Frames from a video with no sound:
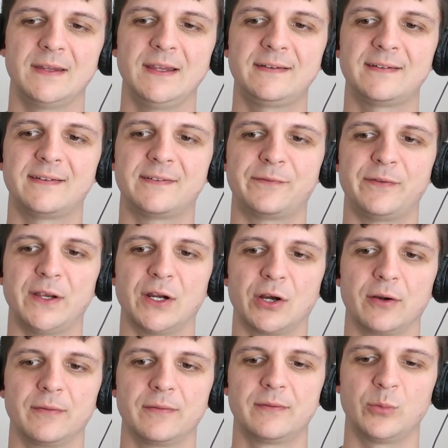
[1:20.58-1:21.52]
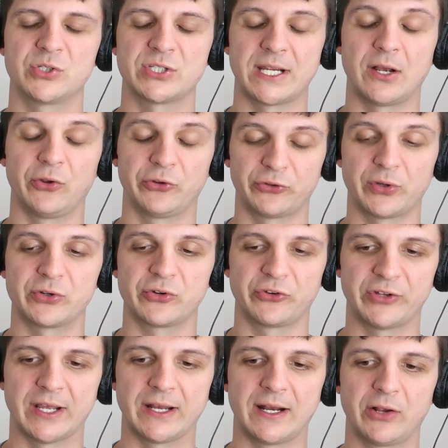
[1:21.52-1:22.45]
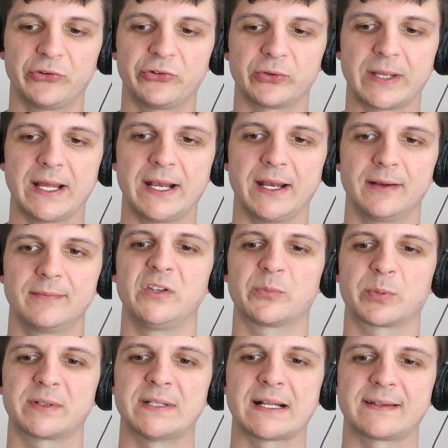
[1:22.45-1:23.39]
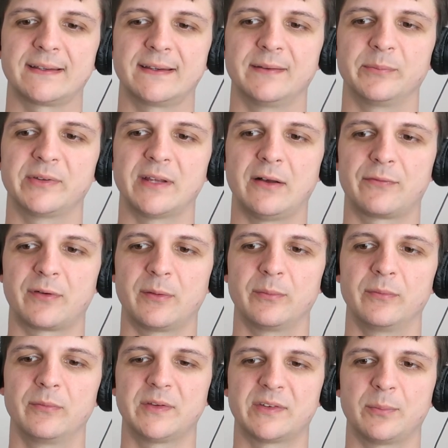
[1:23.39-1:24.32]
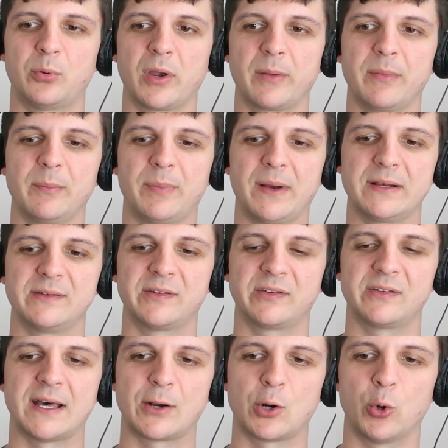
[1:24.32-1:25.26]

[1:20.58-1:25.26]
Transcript: This is fear, which I also understand. I also get it. He's protecting himself from disappointment by just not